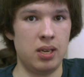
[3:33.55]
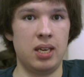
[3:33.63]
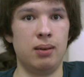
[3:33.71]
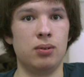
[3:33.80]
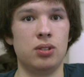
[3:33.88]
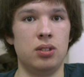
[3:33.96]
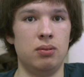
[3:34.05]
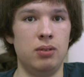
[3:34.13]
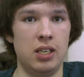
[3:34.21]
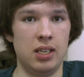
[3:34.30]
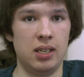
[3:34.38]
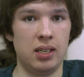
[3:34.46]
being able to
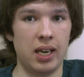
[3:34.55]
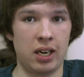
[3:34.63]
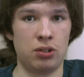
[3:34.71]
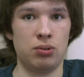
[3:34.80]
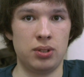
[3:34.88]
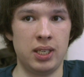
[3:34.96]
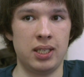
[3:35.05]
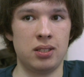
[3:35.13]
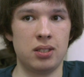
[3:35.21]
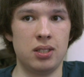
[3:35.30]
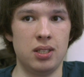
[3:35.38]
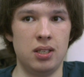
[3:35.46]
begin actual
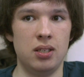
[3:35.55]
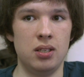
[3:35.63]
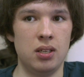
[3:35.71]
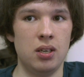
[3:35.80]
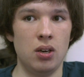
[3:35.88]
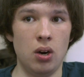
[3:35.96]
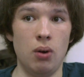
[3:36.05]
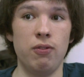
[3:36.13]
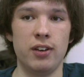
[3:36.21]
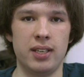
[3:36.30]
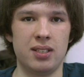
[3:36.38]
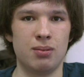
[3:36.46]
tests and
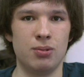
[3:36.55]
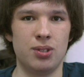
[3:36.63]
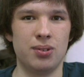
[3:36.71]
hopefully getting some